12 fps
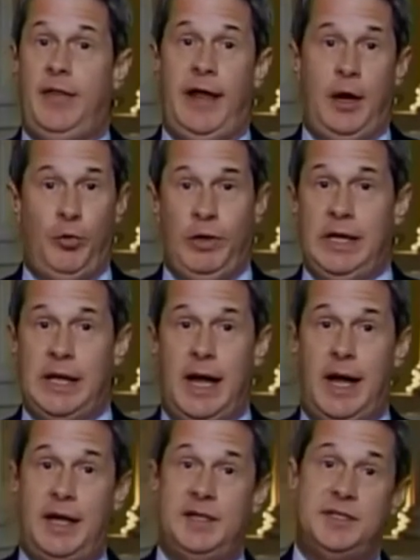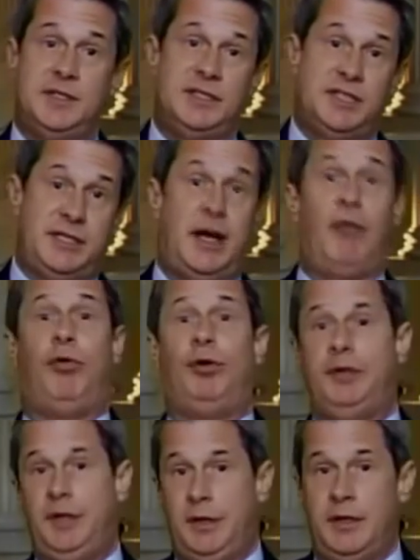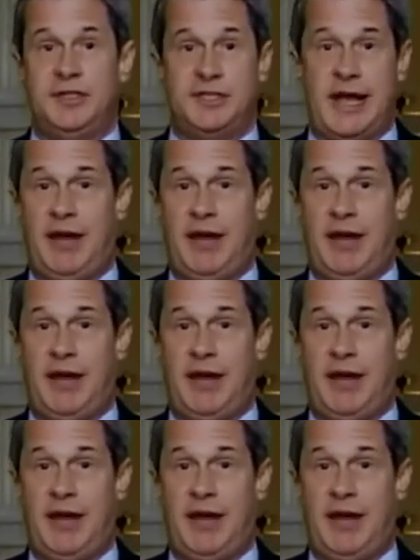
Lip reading: they realize several years